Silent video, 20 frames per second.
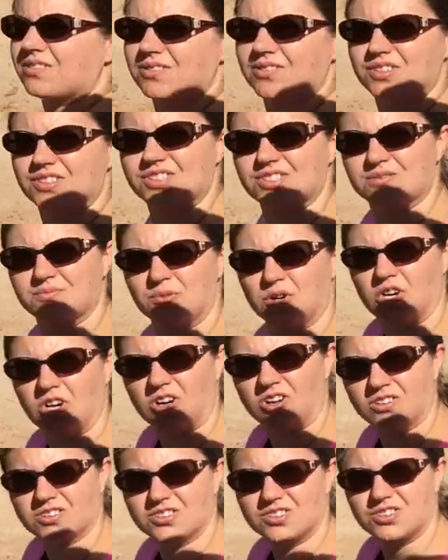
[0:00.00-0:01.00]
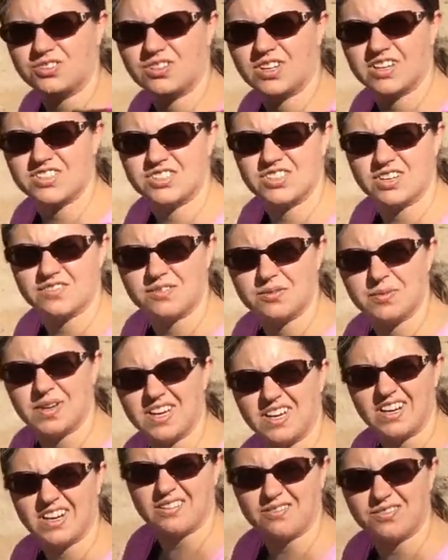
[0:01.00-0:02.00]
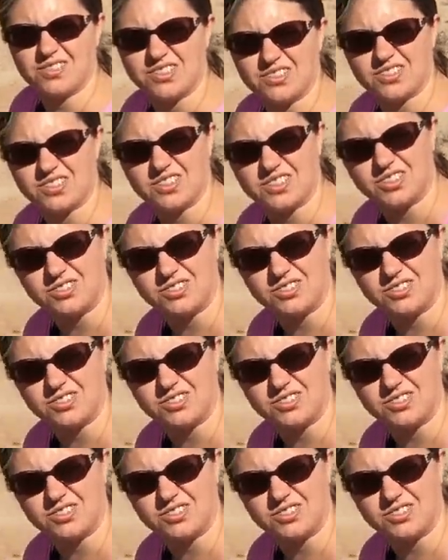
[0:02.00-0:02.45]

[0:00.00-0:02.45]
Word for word: They're very small, so you'd actually have to make an effort to